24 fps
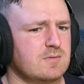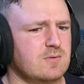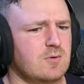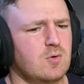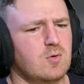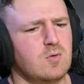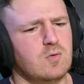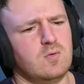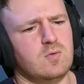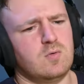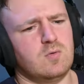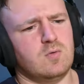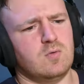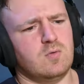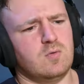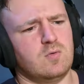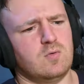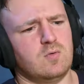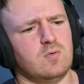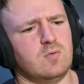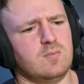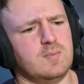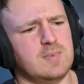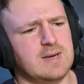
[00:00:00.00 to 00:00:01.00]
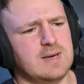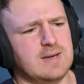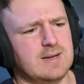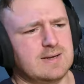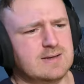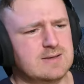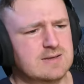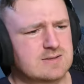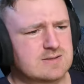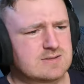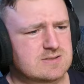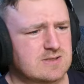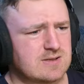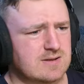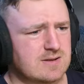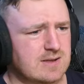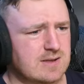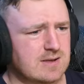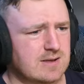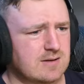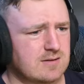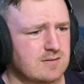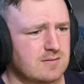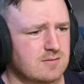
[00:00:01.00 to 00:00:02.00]
Oh man, I didn't see
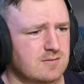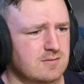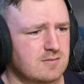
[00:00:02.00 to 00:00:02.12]
that.